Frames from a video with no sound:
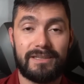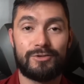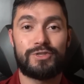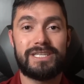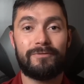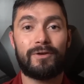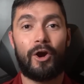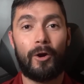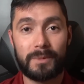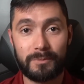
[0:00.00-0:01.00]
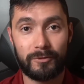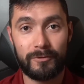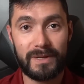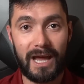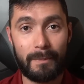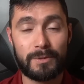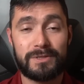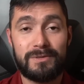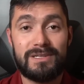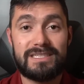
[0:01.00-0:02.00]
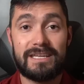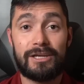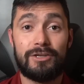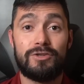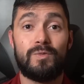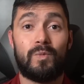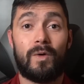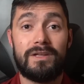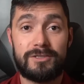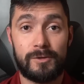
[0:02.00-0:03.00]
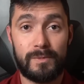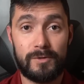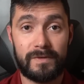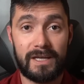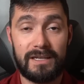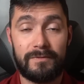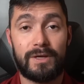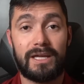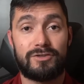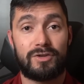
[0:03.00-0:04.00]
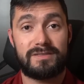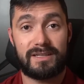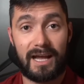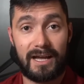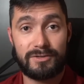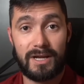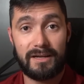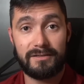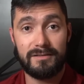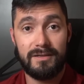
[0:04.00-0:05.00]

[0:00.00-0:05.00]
And there's different home improvement opportunities that you can do once you move in if you get a trusted contractor